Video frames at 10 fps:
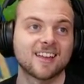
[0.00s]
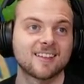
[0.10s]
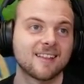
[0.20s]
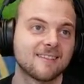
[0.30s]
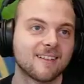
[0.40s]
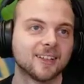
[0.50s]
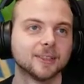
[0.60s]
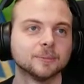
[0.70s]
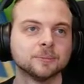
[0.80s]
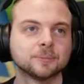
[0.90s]
There's
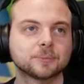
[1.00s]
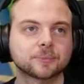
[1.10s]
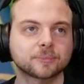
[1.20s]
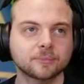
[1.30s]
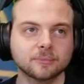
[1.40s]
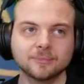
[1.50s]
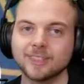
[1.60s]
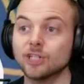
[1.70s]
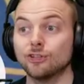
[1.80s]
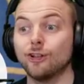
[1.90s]

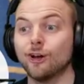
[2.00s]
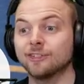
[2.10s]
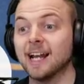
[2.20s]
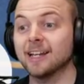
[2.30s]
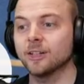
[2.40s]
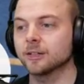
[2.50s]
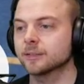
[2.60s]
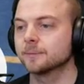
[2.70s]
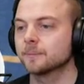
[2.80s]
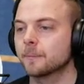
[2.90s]
a lot of dialogue.
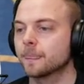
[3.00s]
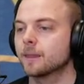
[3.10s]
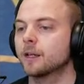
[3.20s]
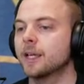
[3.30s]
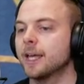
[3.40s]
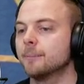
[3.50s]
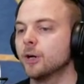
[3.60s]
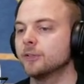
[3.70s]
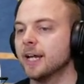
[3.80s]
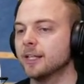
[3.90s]
Okay,
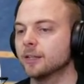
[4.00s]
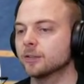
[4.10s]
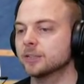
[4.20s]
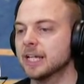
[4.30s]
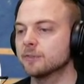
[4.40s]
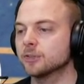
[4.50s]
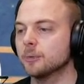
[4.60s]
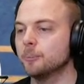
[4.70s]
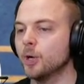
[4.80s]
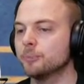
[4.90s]
more dialogue. Looks like everyone's
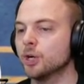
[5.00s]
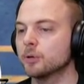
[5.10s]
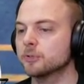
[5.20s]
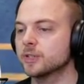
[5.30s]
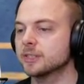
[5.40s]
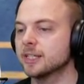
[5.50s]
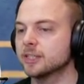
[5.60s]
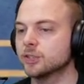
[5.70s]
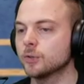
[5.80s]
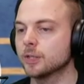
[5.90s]
on board. Pokemon trades, like,
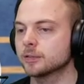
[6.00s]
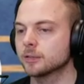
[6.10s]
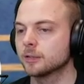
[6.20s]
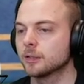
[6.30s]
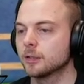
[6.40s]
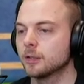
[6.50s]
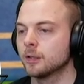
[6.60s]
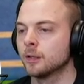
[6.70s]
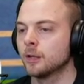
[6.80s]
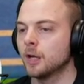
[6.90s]
let's do this.
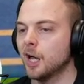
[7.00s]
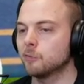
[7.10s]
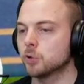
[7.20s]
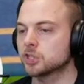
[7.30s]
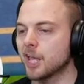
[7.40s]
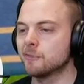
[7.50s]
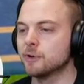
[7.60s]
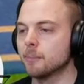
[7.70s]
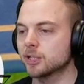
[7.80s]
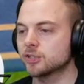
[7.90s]
I've watched every
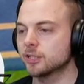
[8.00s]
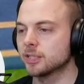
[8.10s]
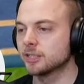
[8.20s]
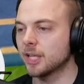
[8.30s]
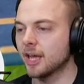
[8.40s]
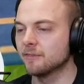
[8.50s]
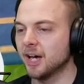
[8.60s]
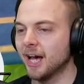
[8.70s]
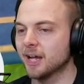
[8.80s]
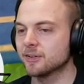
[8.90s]
match that Lee's ever
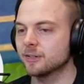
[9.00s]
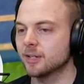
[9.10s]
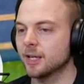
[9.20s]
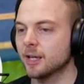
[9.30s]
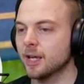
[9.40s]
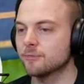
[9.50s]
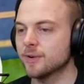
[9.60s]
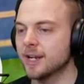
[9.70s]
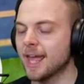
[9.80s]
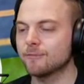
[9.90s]
had. I've
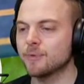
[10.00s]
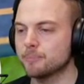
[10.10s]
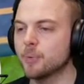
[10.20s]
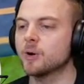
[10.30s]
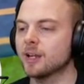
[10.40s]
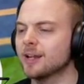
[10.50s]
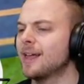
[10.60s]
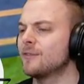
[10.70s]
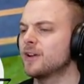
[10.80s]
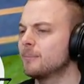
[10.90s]
read every book and
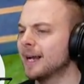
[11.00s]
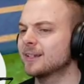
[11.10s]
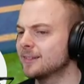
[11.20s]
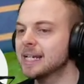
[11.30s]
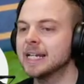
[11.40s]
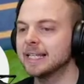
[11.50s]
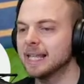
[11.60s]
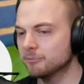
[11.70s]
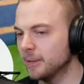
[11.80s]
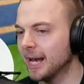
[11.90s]
every magazine he
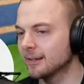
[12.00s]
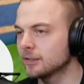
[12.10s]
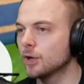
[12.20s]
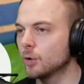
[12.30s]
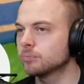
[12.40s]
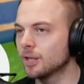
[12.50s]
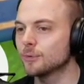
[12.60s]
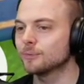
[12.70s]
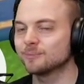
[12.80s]
left behind at home too.